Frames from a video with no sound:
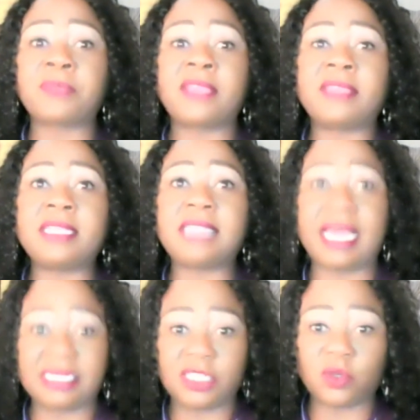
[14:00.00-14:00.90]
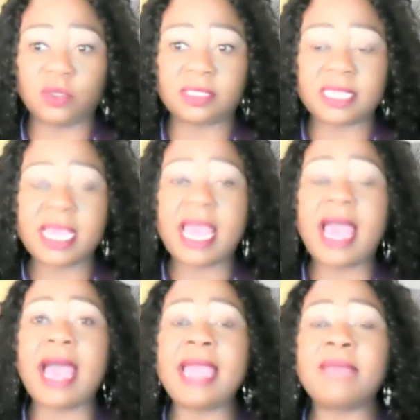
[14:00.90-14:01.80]
these articles?
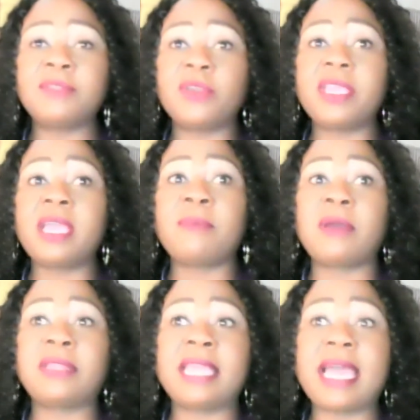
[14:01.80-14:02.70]
I am talking about the